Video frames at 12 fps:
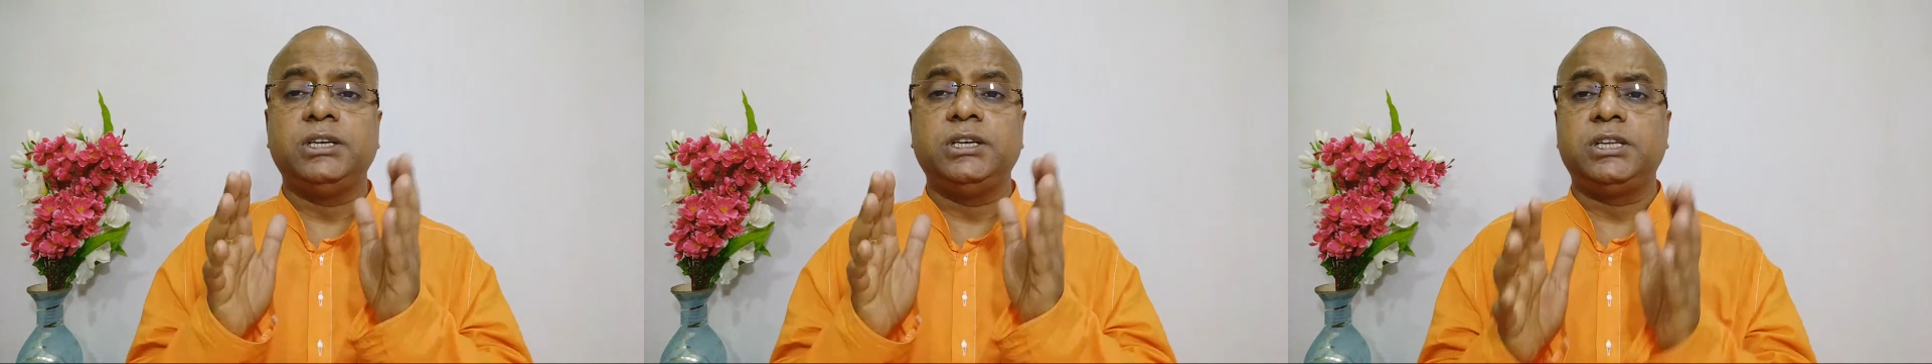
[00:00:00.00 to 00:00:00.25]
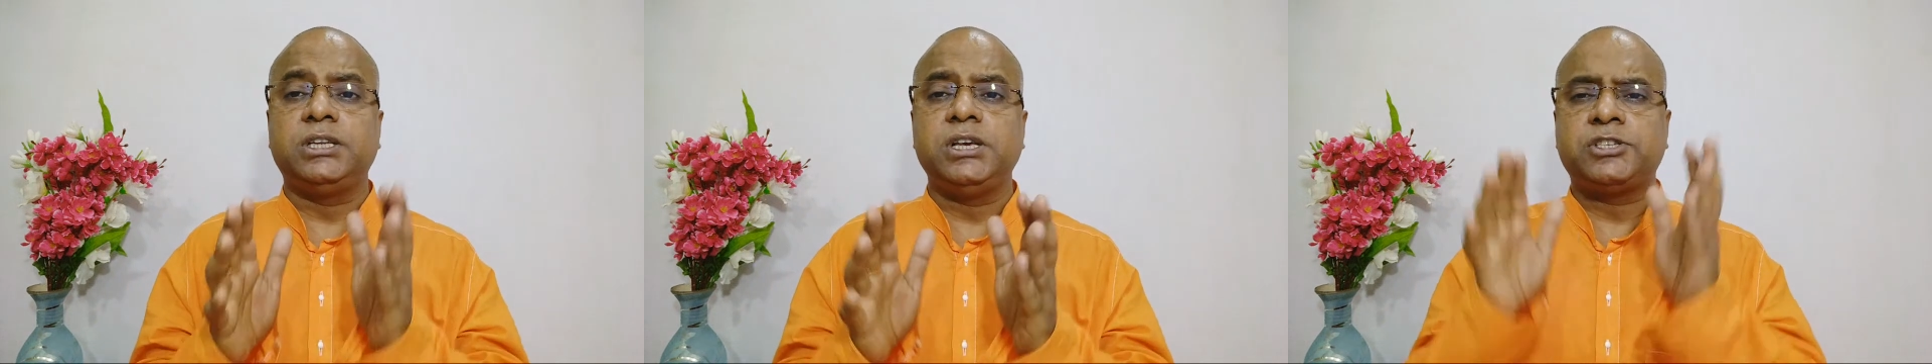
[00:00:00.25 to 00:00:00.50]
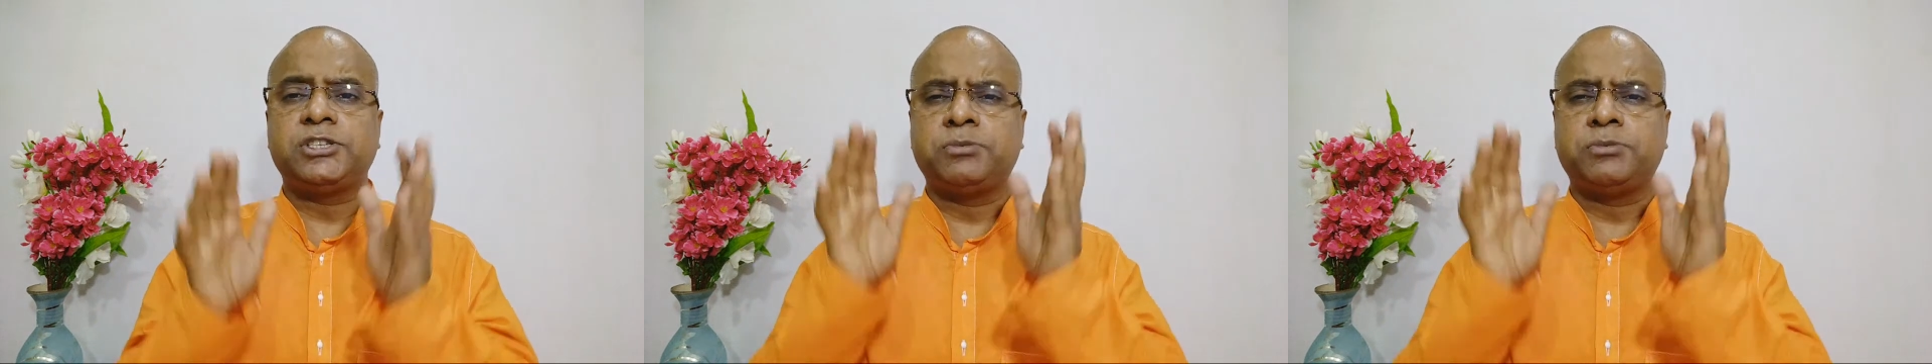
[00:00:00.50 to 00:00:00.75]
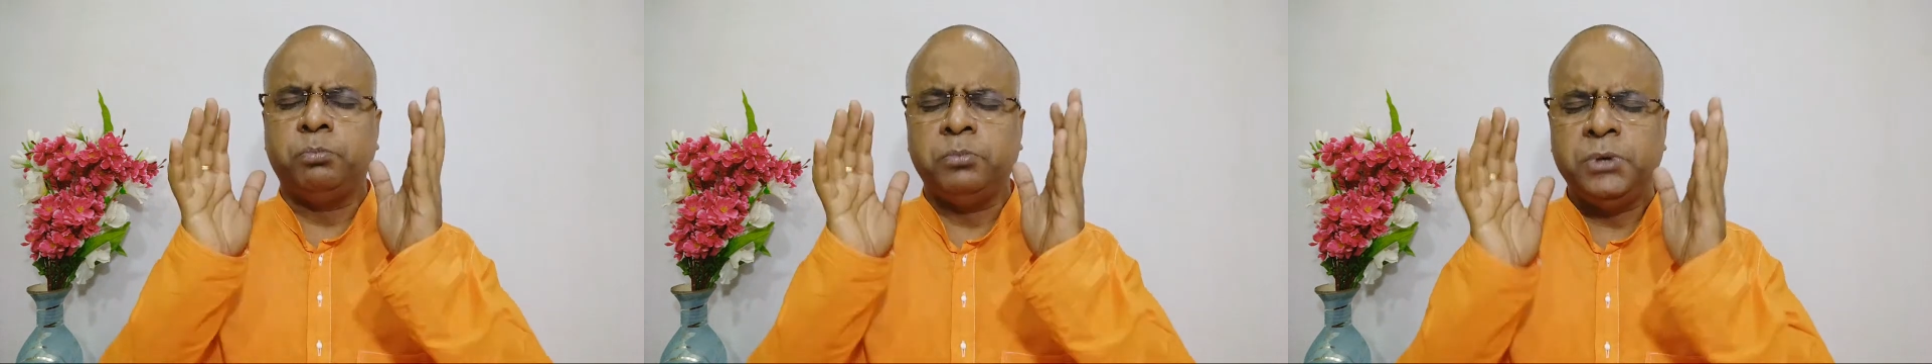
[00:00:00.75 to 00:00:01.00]
It is
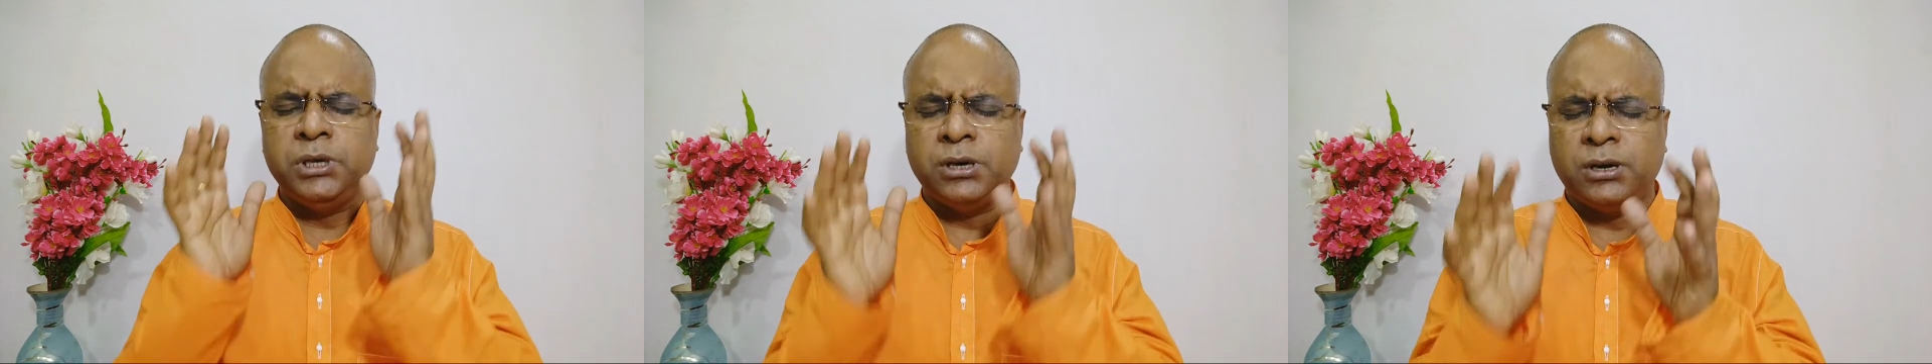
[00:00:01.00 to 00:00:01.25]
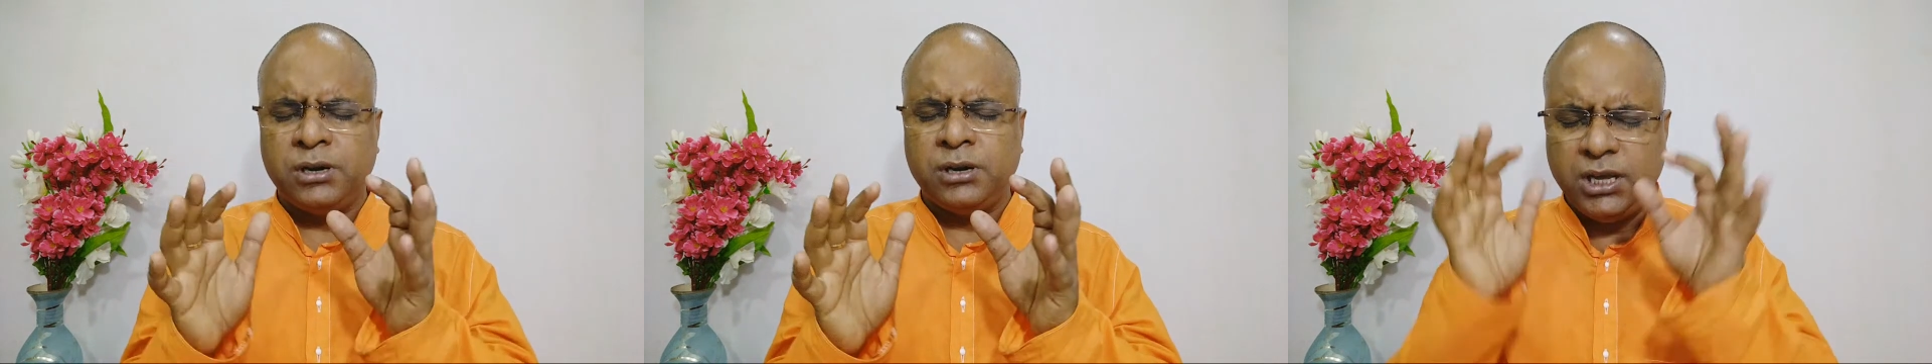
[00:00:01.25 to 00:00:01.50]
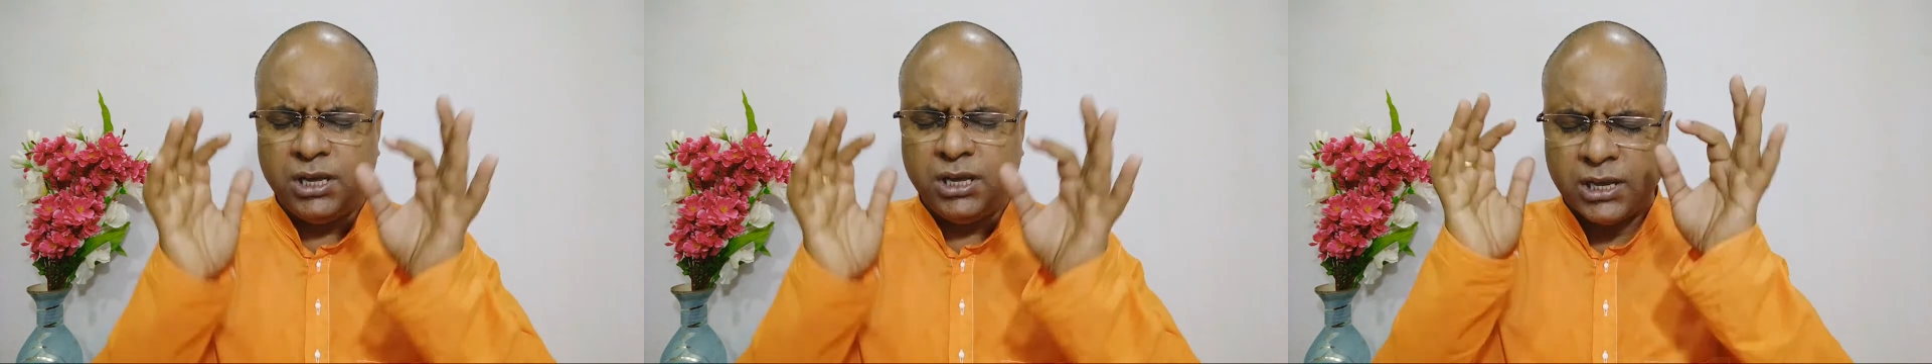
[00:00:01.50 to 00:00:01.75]
merely